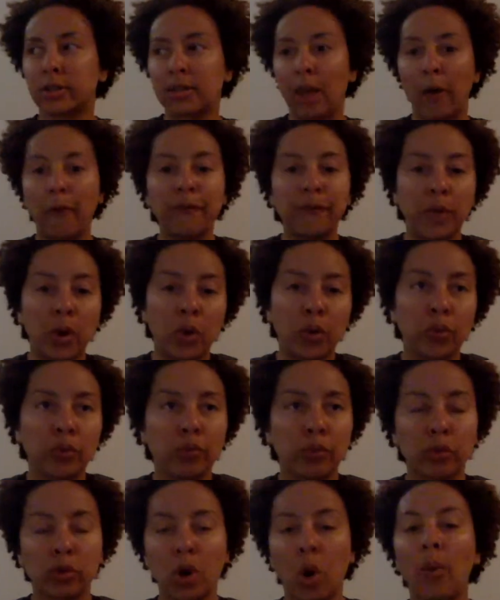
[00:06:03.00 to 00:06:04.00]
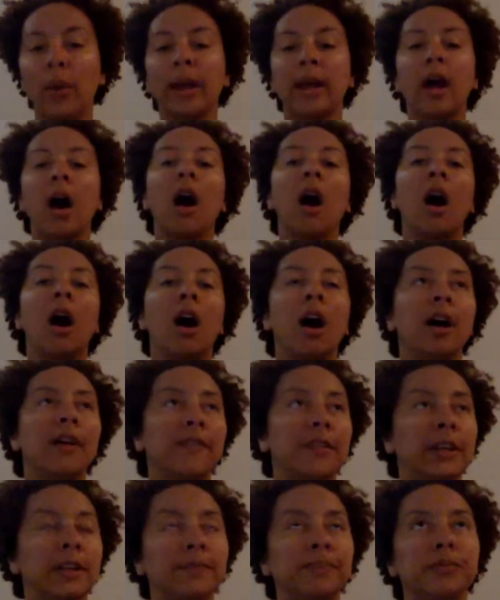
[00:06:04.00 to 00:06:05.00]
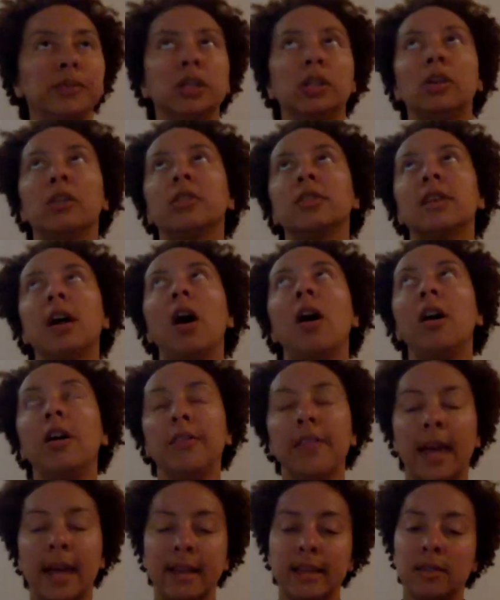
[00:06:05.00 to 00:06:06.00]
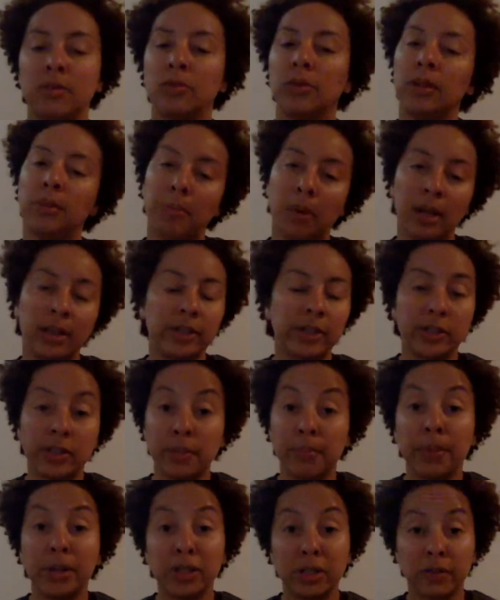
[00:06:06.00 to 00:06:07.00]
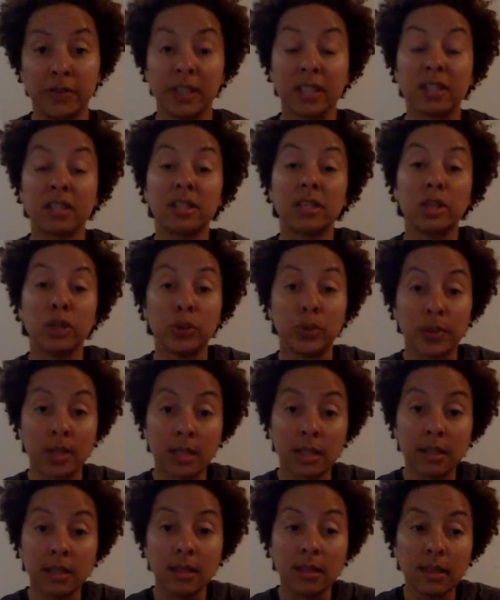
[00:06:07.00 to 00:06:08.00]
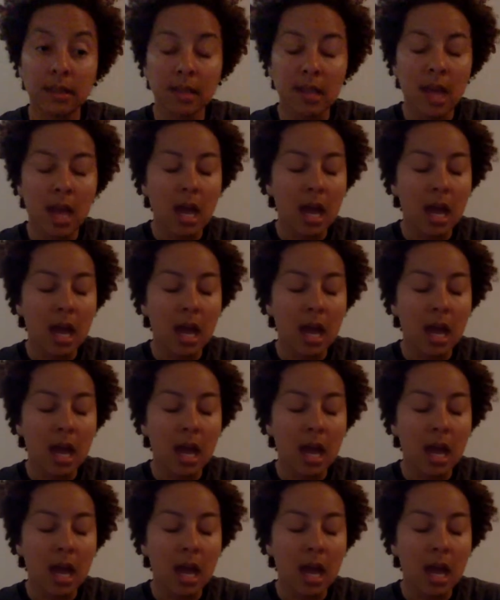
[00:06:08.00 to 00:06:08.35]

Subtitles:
cell phone going off, and all that is really probably just a bunch of excuses.